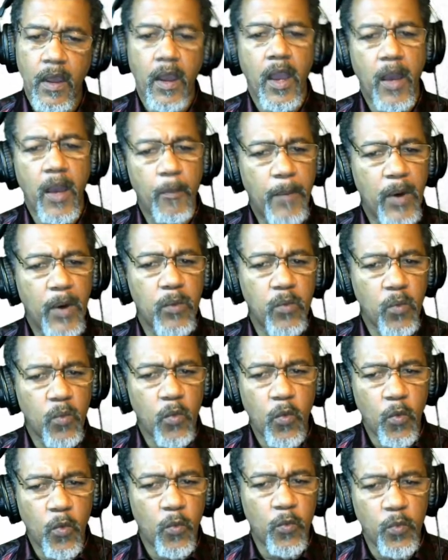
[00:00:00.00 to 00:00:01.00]
But
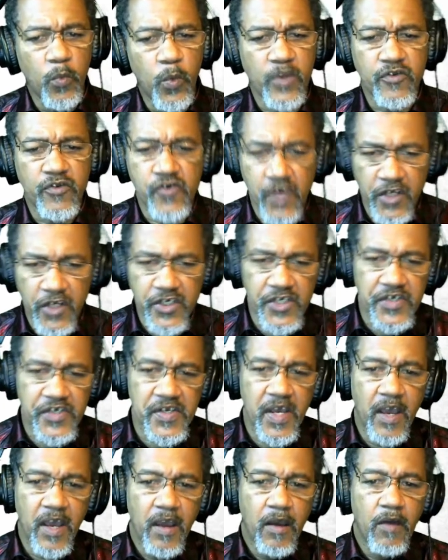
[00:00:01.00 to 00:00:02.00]
what judges
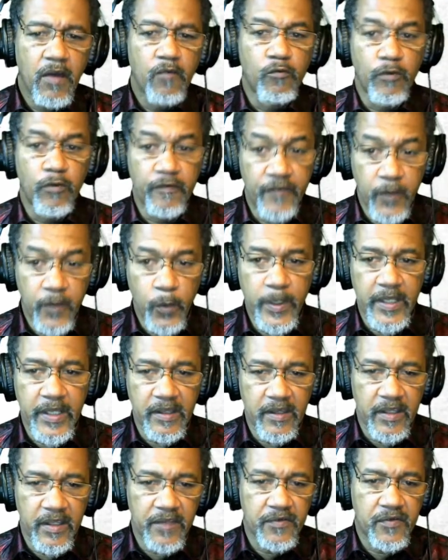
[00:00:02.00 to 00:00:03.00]
reviewing
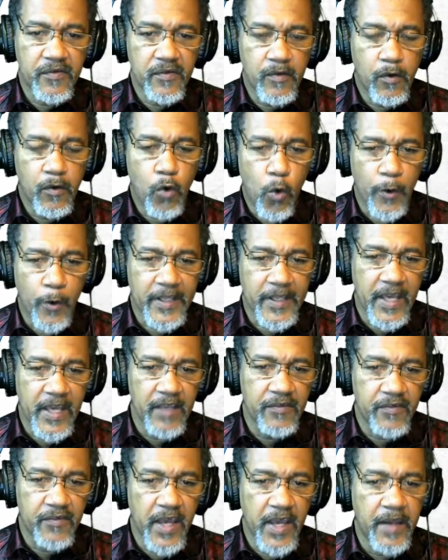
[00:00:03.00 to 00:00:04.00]
this court case
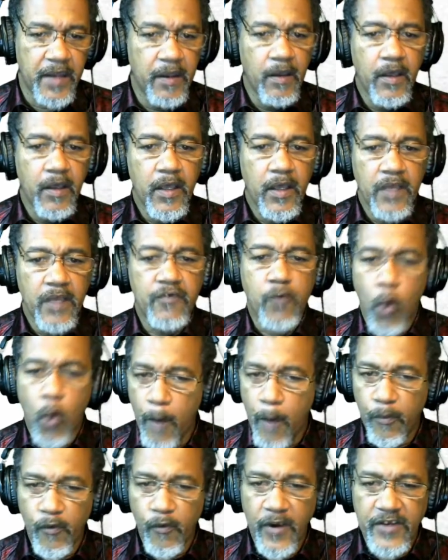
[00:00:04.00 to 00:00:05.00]
said is
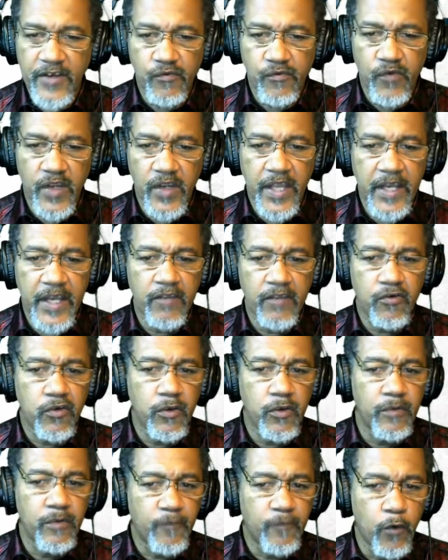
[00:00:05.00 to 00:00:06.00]
cooperation relating to
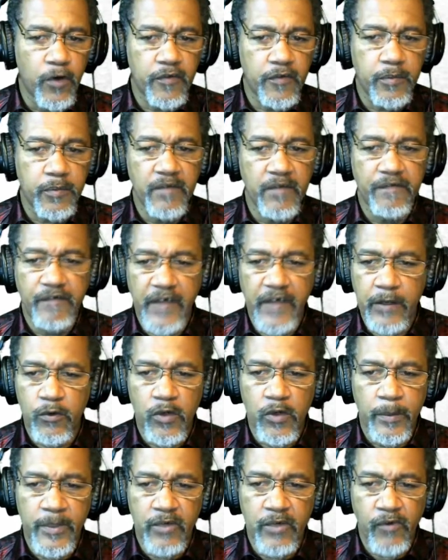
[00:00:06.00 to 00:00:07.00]
enforcement of federal
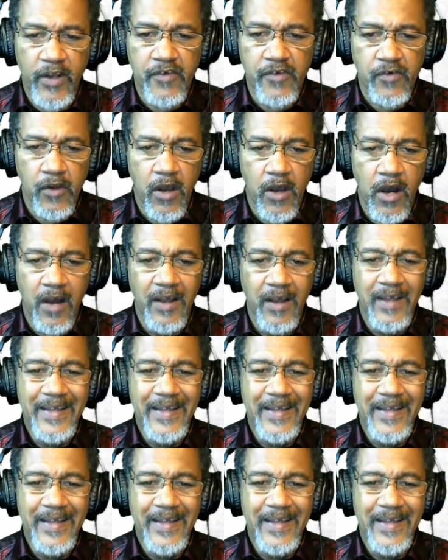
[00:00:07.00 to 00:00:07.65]
immigration law